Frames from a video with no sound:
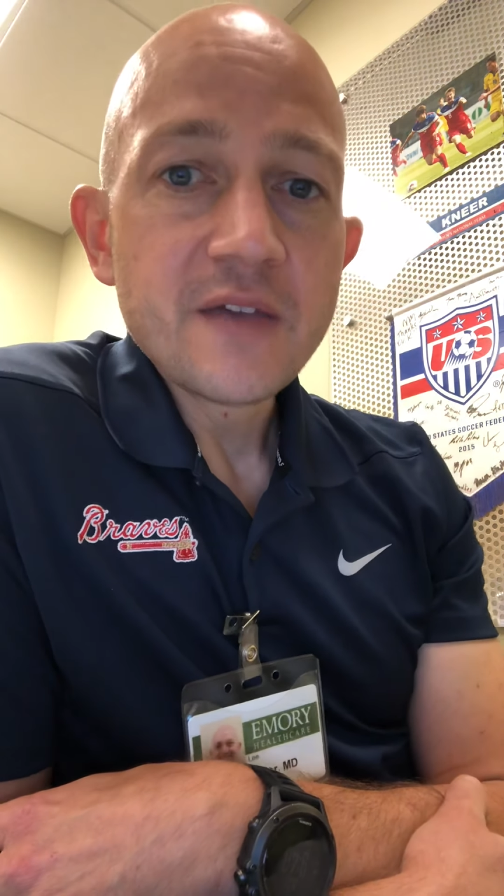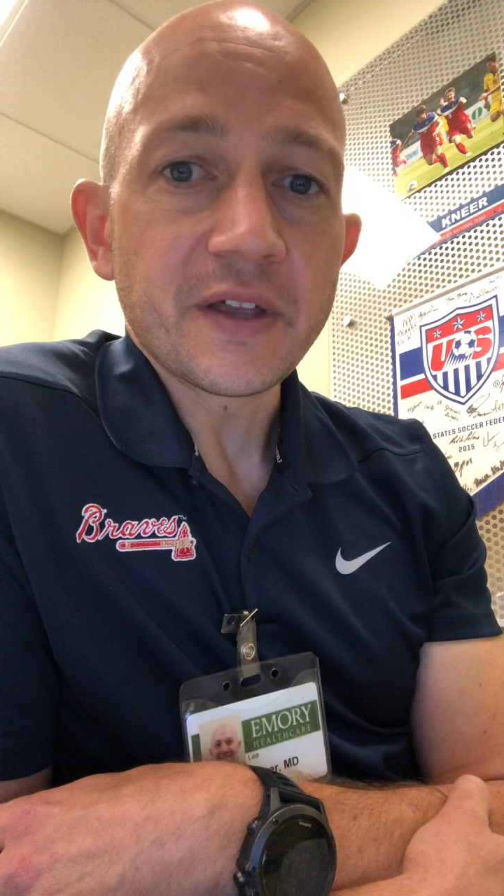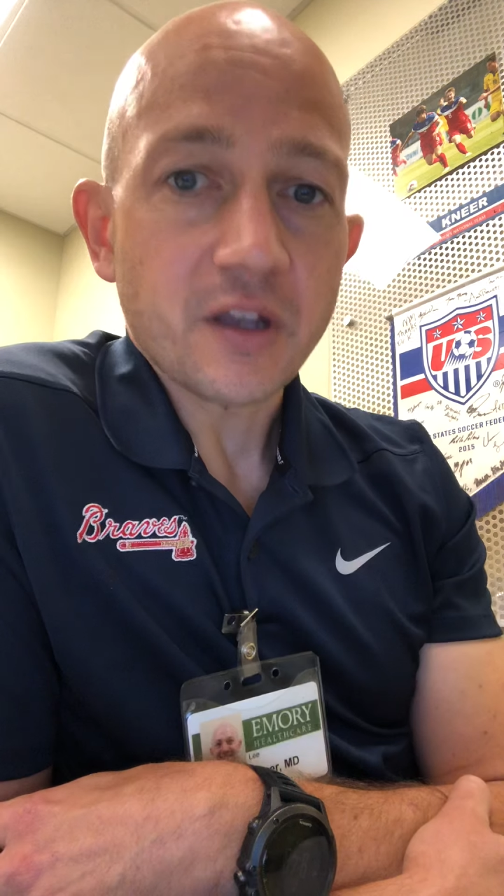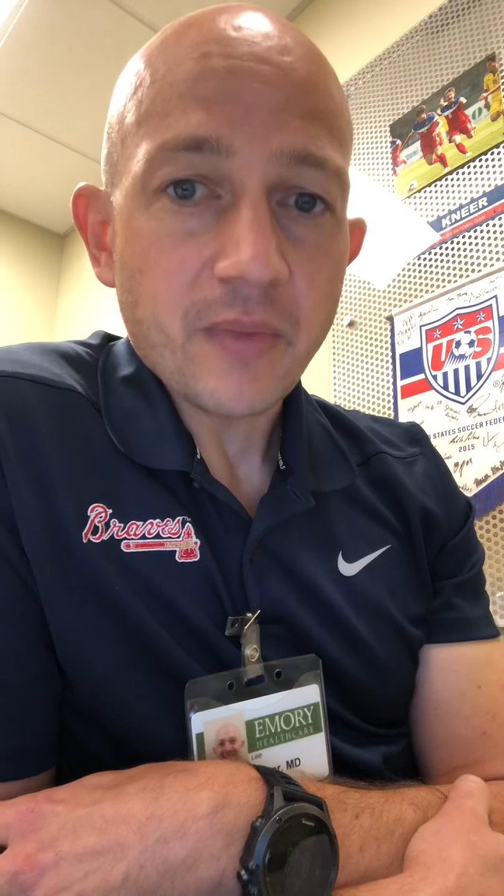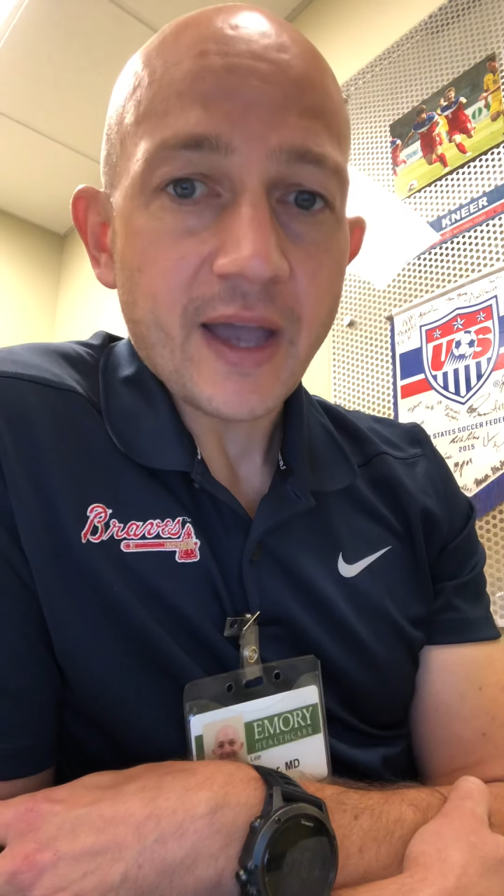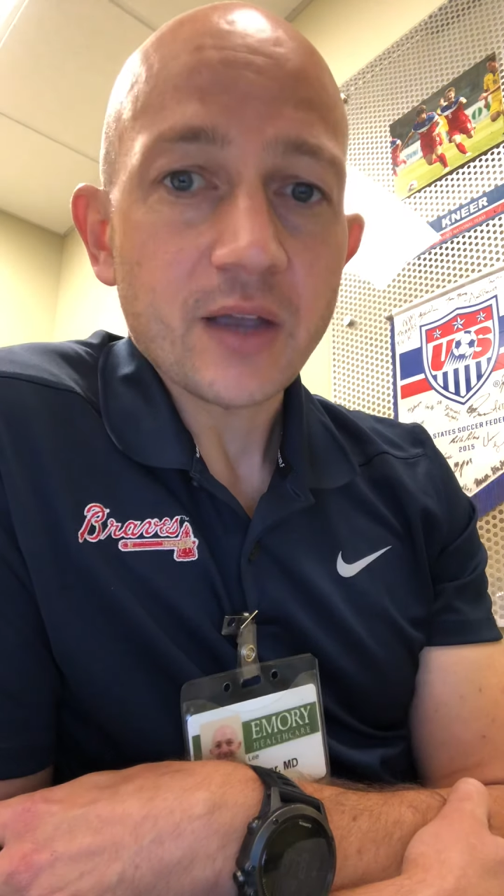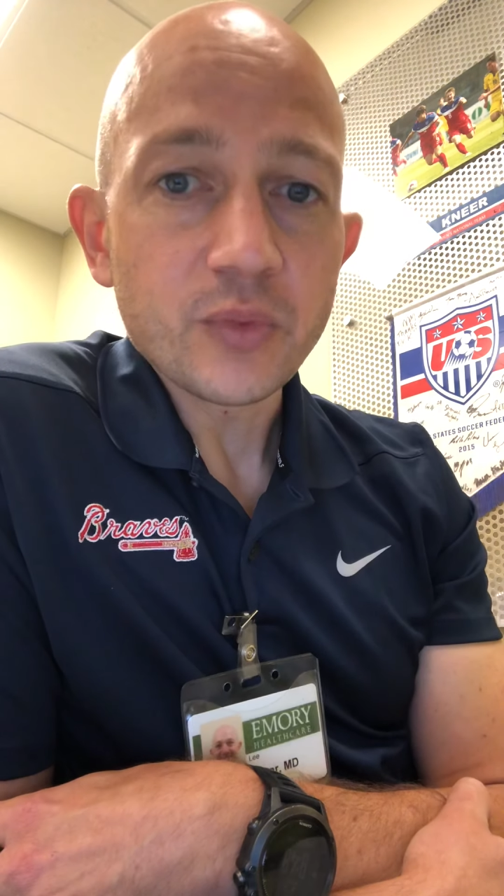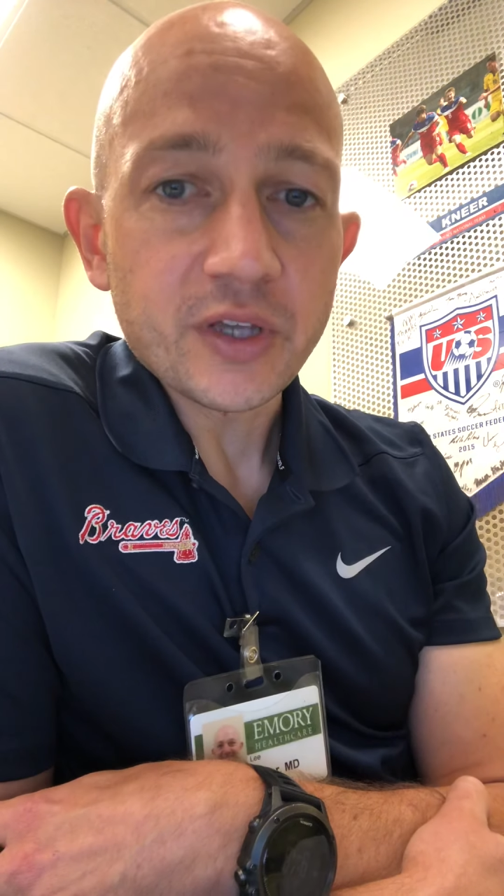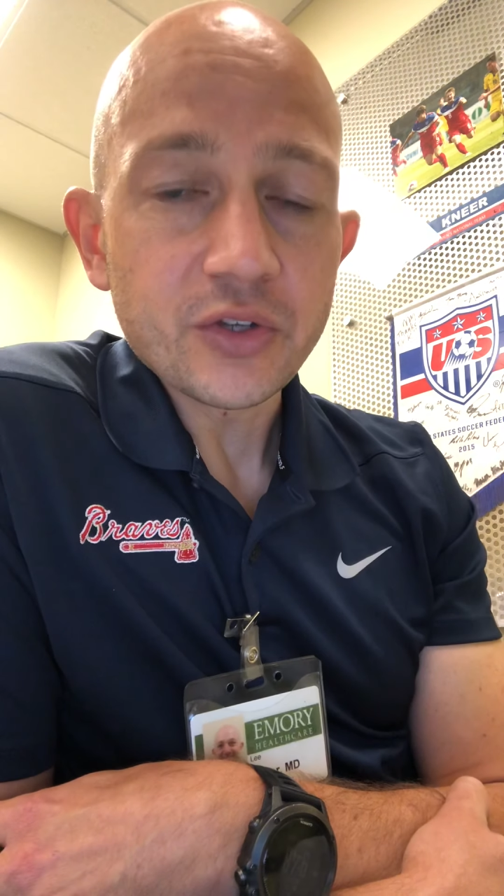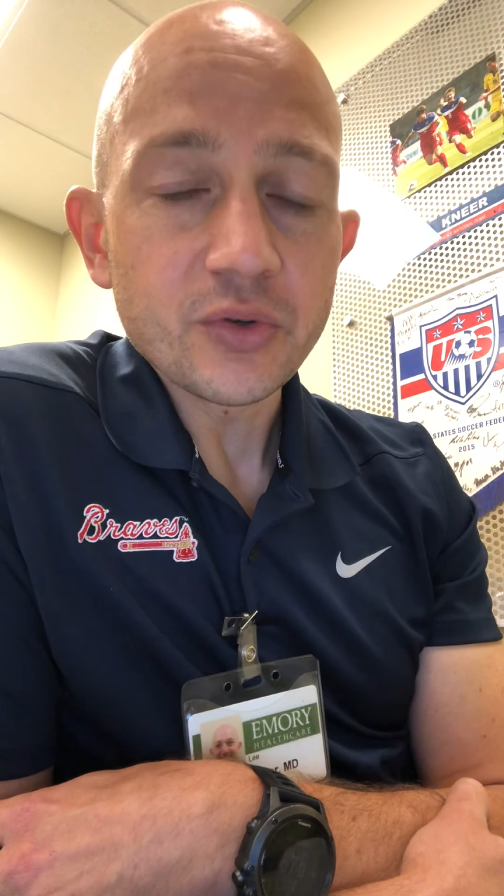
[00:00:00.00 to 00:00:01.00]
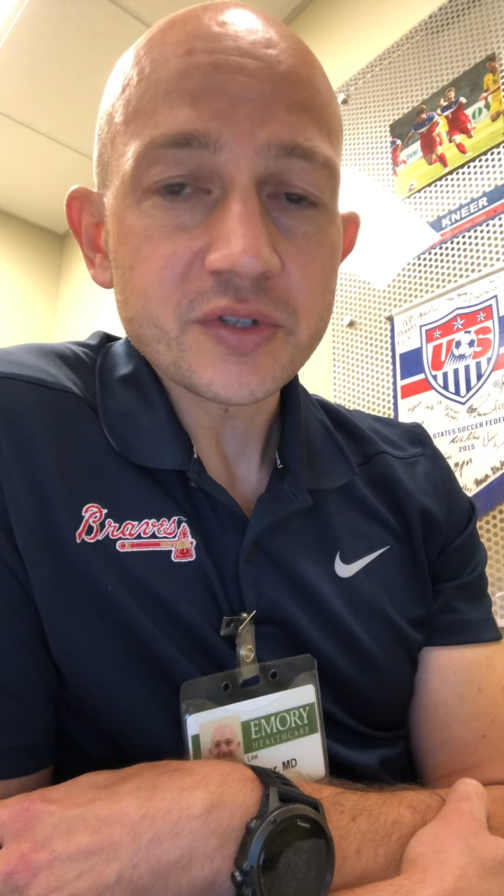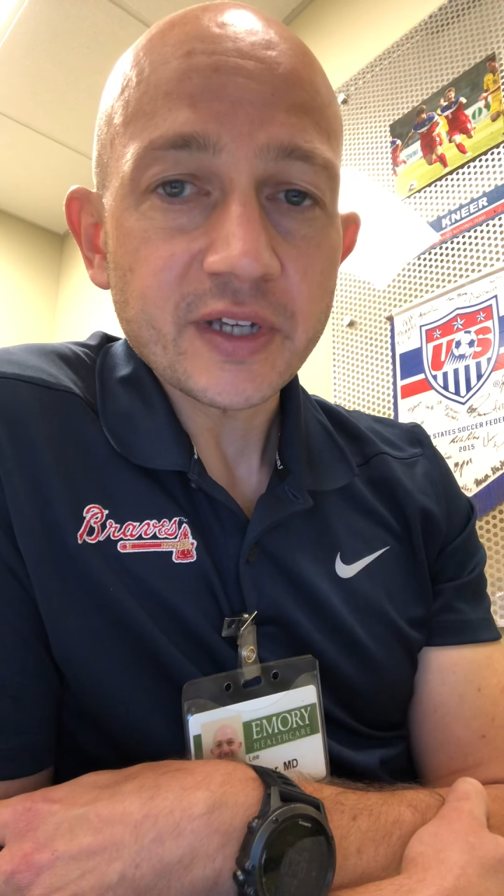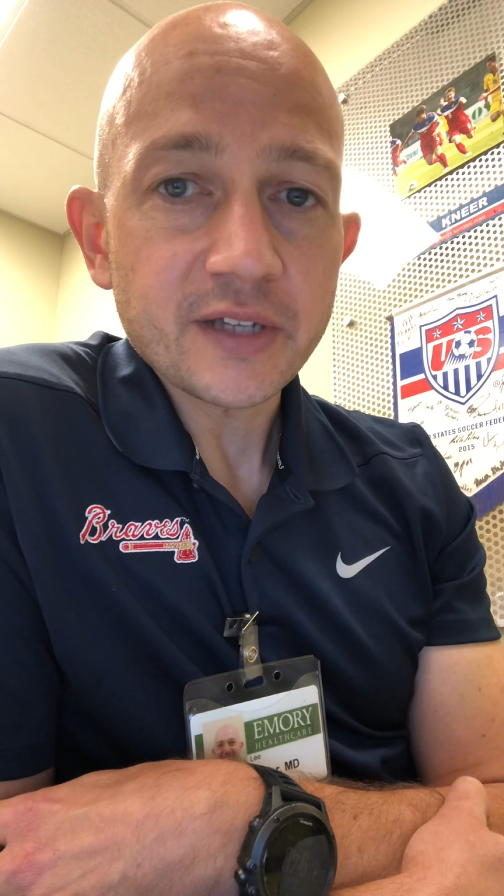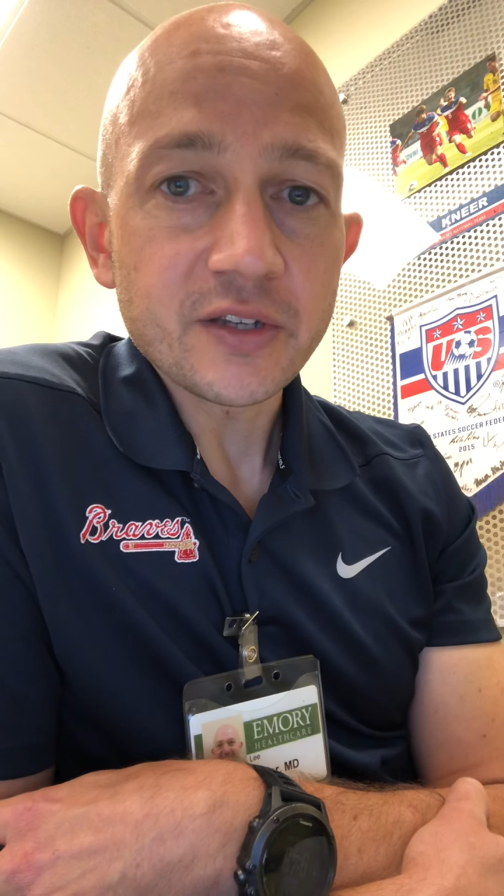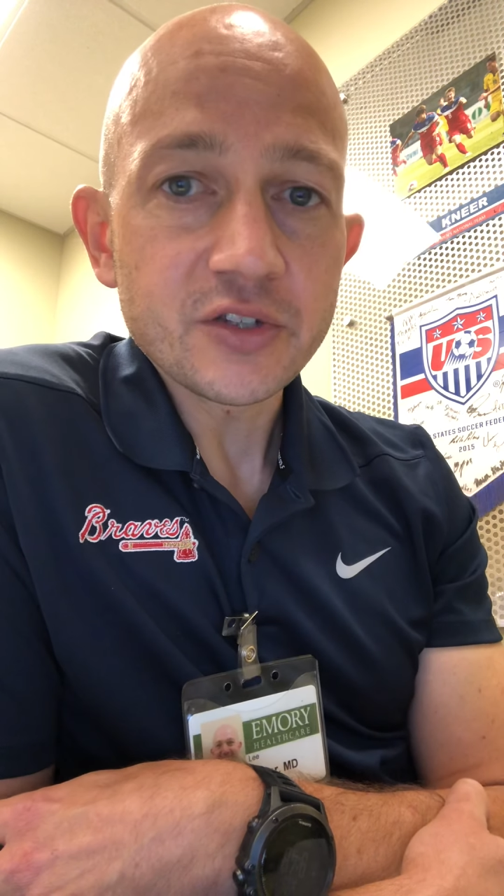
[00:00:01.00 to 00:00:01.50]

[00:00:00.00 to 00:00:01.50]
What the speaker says: then come back and we can do a second